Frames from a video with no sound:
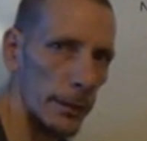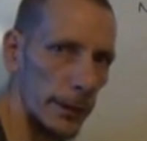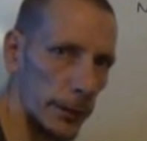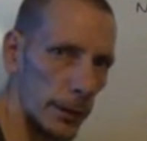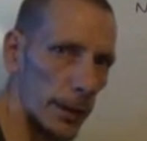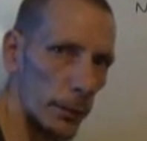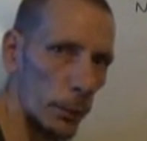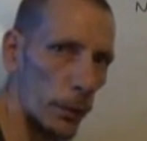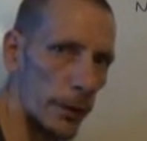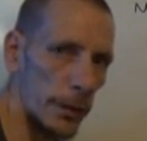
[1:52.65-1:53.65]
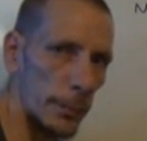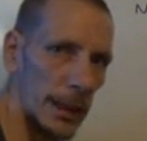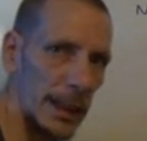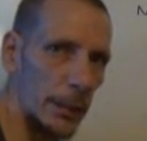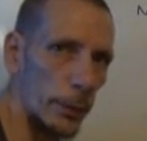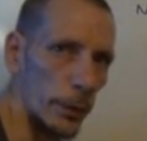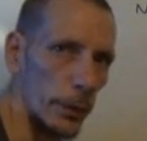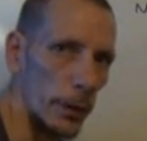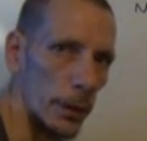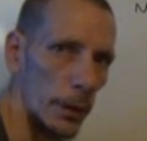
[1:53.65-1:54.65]
That you're not worthy to be equal
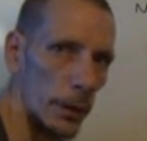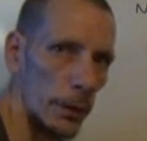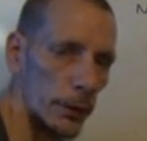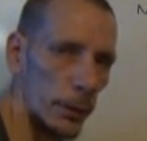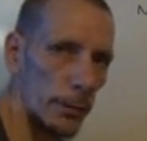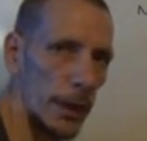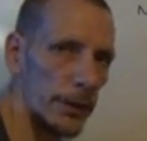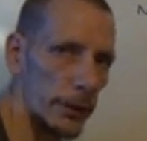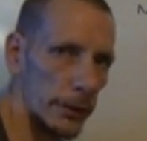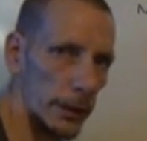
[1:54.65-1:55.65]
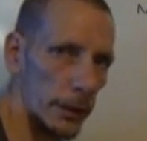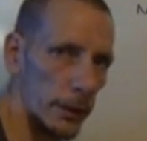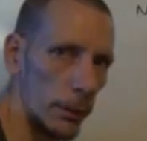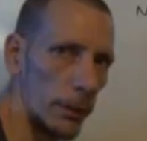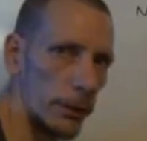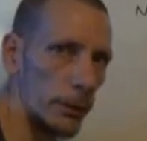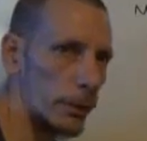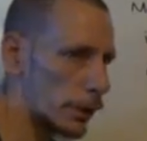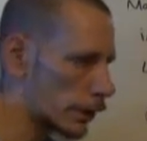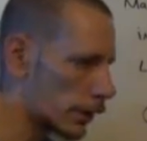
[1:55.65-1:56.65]
to Her Majesty or
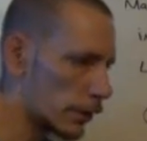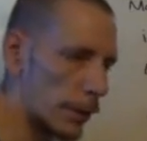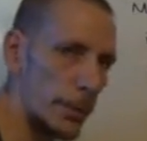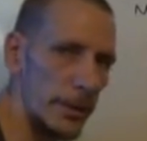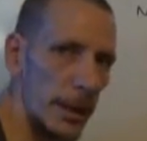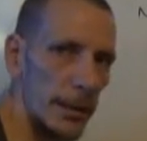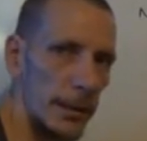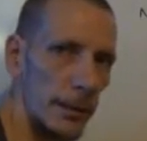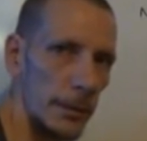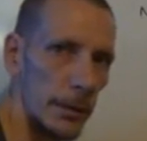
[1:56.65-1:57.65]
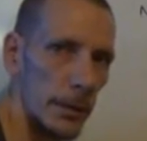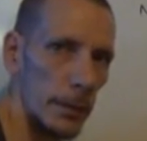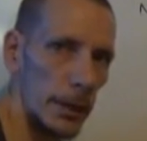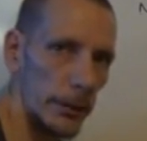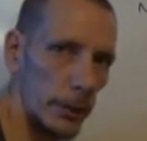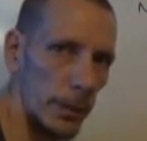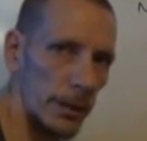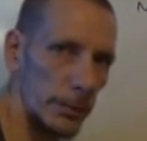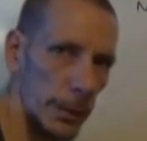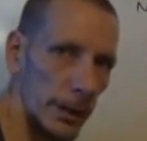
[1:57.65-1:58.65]
to her representatives, because you
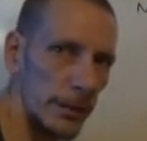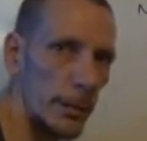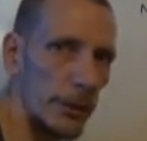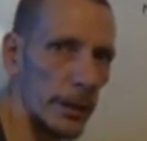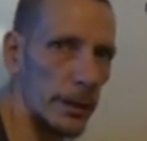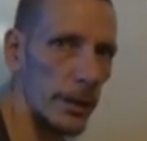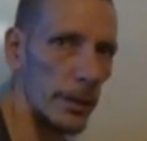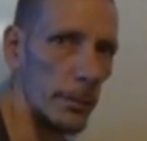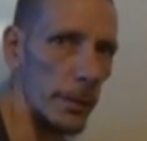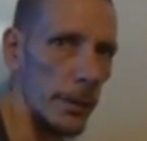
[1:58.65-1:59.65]
must be a subject to them.